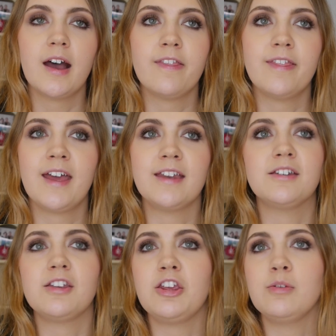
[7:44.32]
and
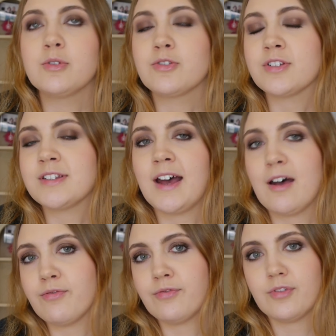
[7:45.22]
then you will just
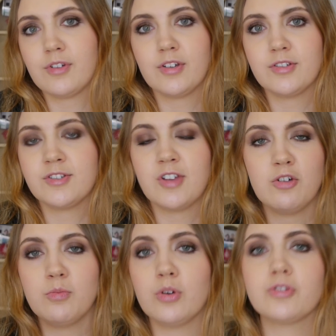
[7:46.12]
have
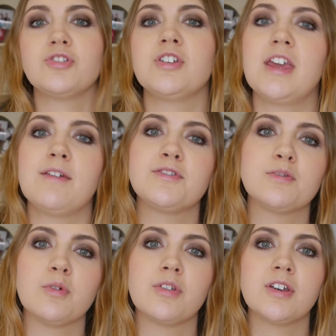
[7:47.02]
so much to give
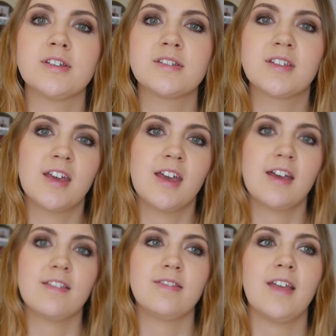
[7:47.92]
to others
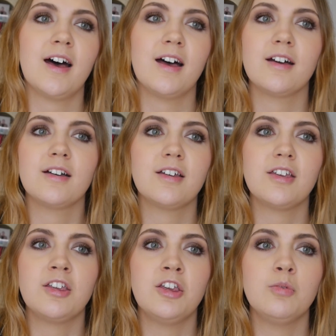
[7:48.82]
that
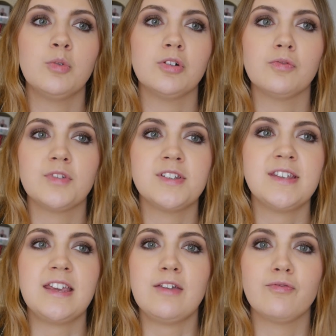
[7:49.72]
you will
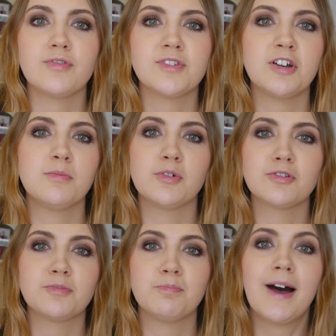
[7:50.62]
receive so
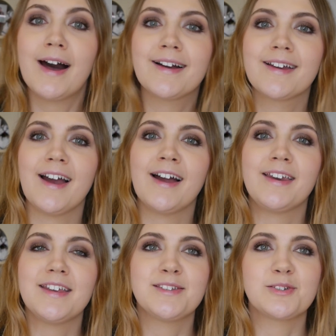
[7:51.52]
much back,
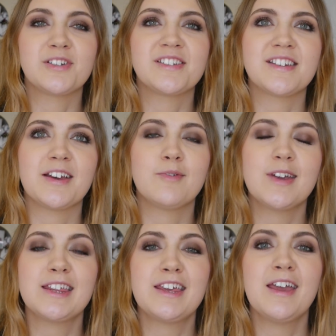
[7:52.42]
and it's just a
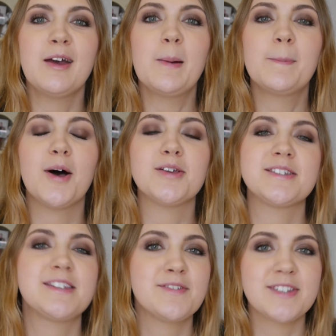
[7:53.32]
really
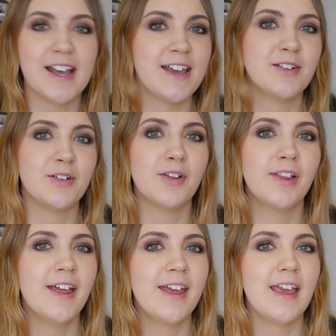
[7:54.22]
positive
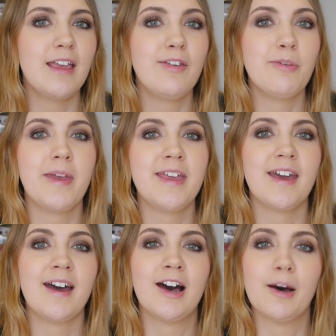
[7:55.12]
cycle if you make
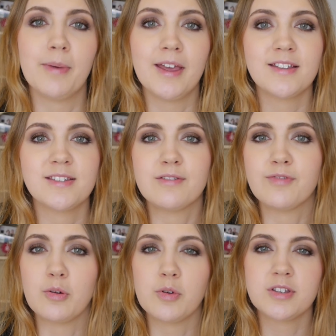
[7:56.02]
it a habit to
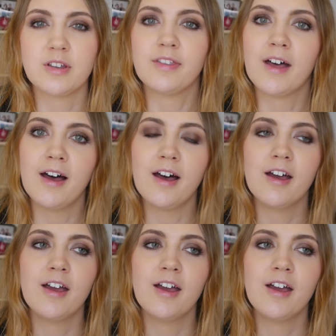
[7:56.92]
focus on that.